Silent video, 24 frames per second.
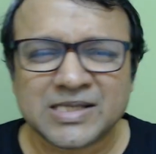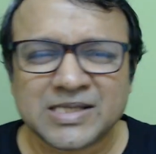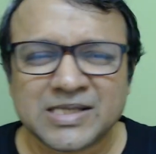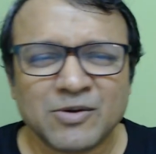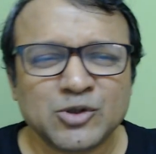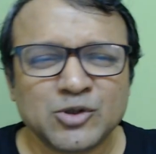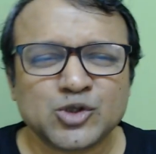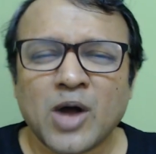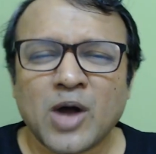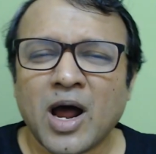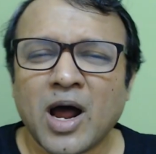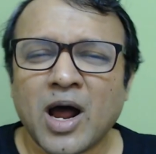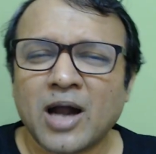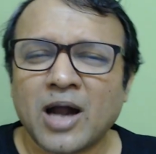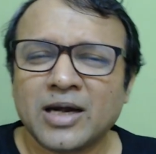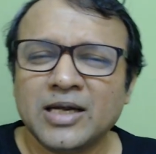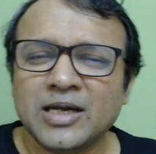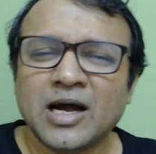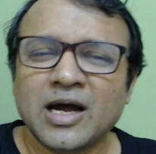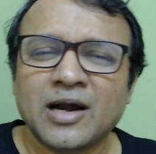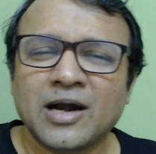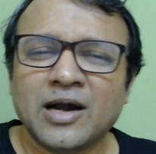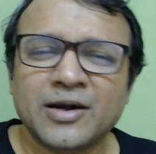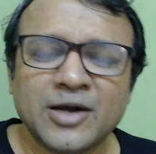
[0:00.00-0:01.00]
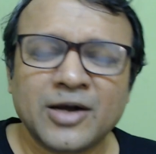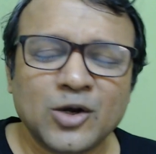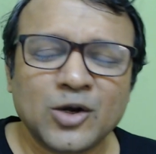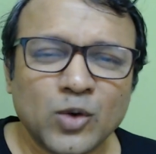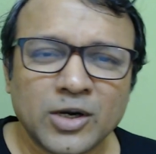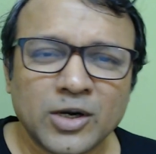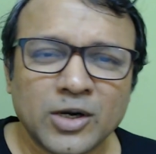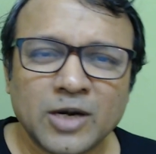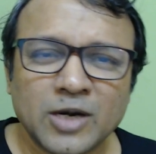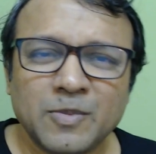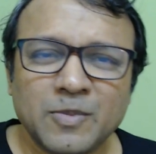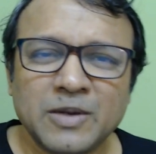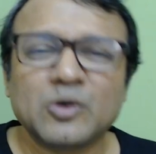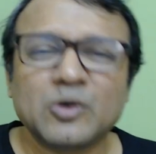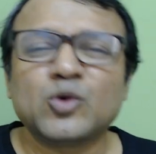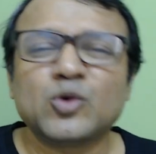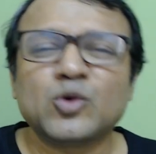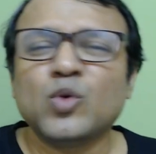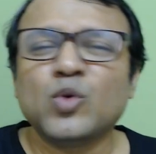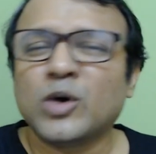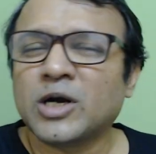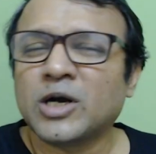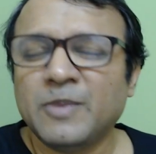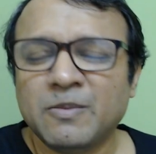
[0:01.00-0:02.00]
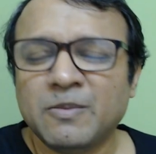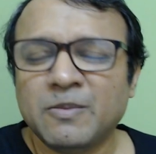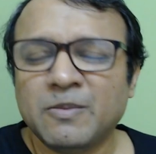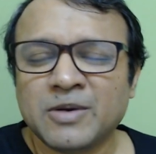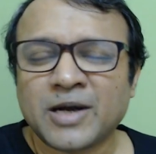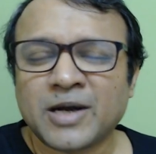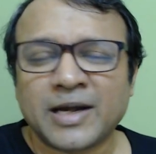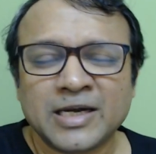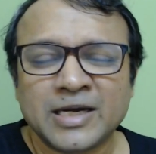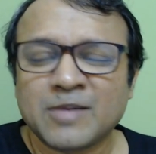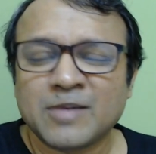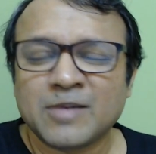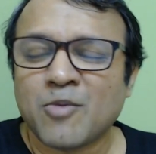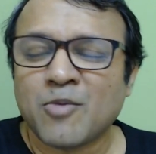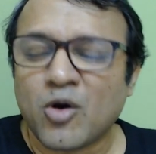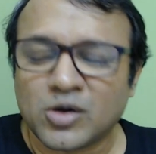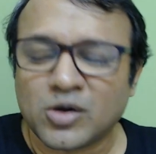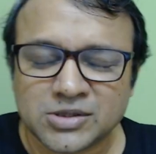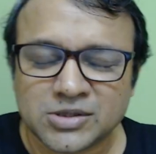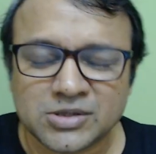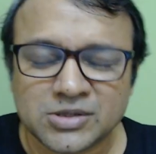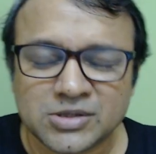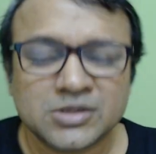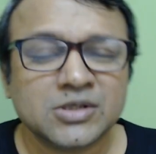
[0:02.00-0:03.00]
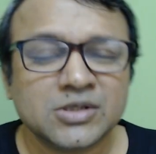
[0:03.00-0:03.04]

There used to hardly 100, 200 people, 200 people writing the mocks,